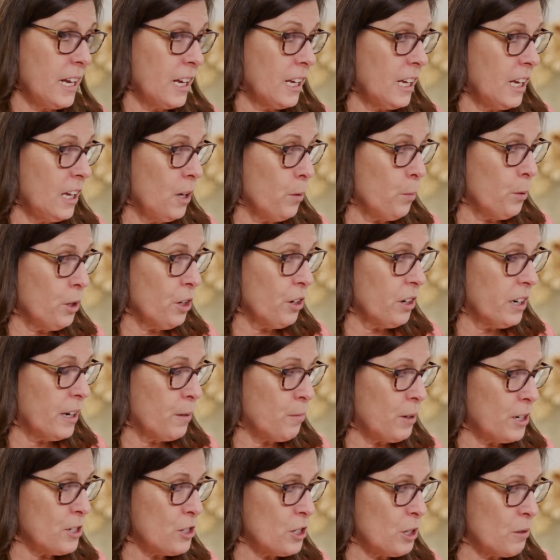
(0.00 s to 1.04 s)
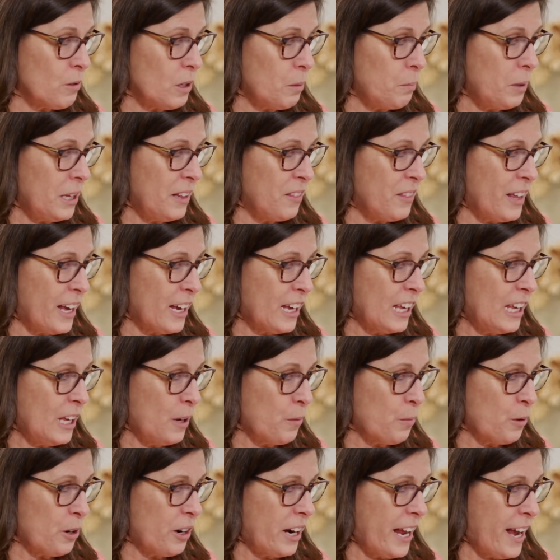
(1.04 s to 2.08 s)
a keyword. I want you to repeat that
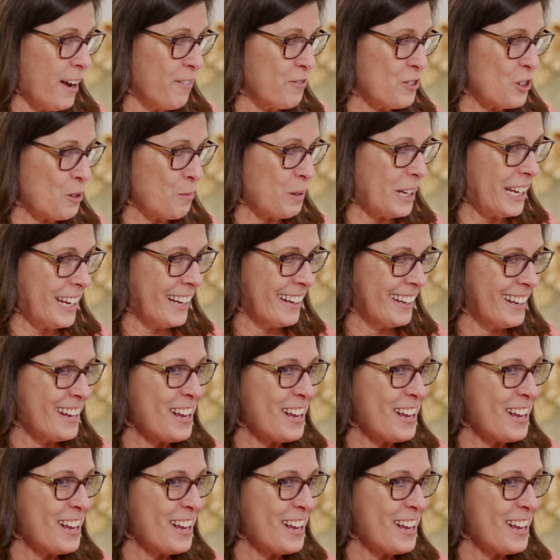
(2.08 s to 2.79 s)
keyword after me.